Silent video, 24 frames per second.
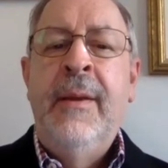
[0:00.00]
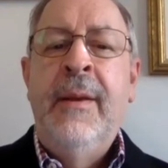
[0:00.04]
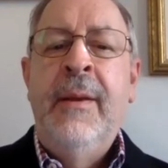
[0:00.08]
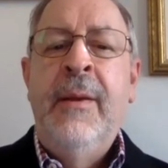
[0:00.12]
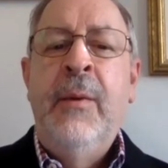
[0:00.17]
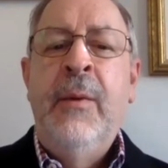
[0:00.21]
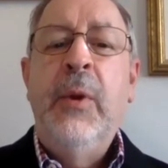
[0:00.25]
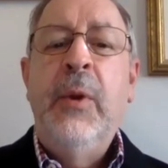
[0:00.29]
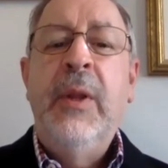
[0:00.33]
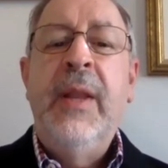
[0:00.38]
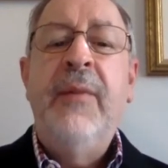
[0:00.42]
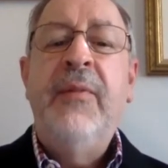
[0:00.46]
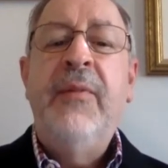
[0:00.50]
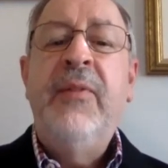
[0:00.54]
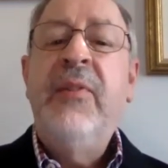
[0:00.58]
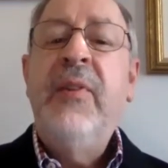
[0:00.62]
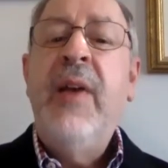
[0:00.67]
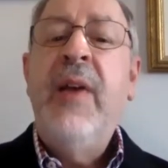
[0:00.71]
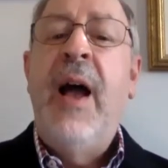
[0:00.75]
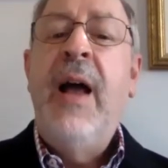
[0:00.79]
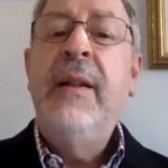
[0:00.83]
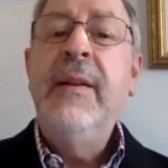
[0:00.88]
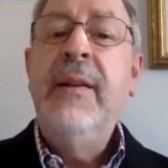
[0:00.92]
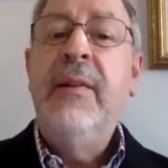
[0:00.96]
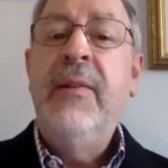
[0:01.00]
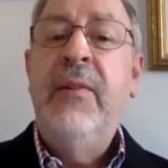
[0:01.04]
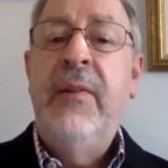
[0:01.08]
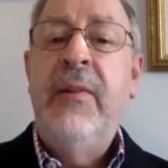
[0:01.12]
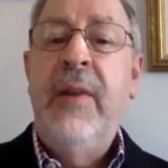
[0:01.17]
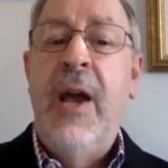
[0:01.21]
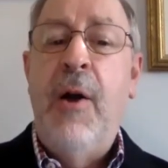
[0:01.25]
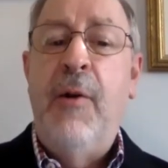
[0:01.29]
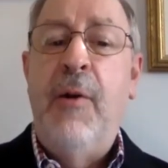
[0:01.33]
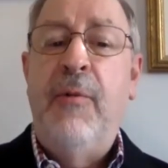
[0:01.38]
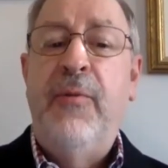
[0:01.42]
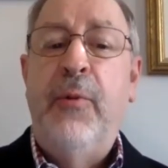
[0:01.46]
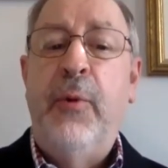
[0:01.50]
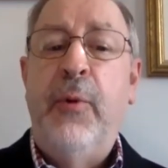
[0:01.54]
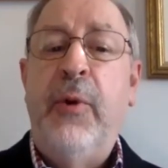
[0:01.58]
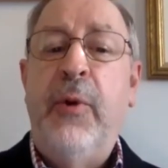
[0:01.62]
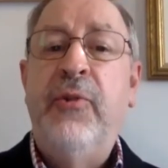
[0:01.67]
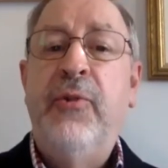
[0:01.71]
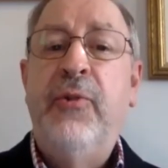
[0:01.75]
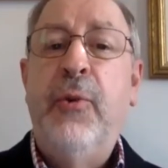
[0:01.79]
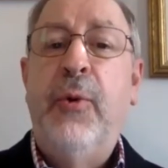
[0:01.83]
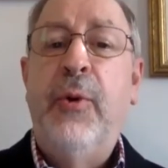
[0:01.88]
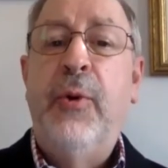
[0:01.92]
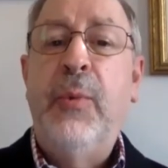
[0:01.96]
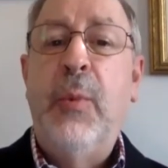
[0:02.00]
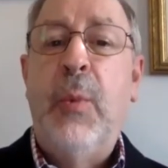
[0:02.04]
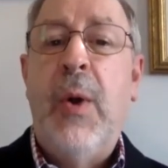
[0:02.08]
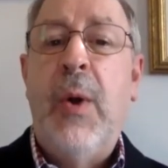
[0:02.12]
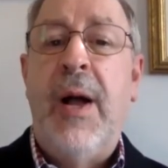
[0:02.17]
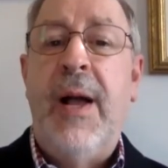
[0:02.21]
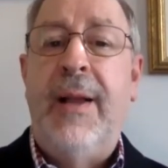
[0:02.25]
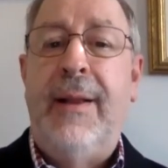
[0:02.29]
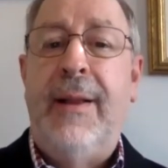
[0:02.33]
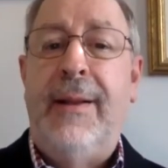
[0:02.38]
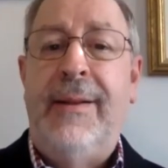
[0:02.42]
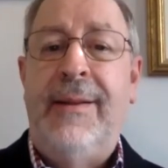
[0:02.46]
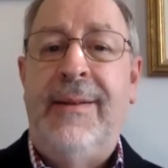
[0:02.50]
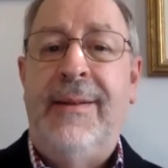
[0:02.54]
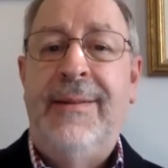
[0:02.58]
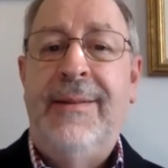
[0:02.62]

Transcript: We'll have silence now for a short while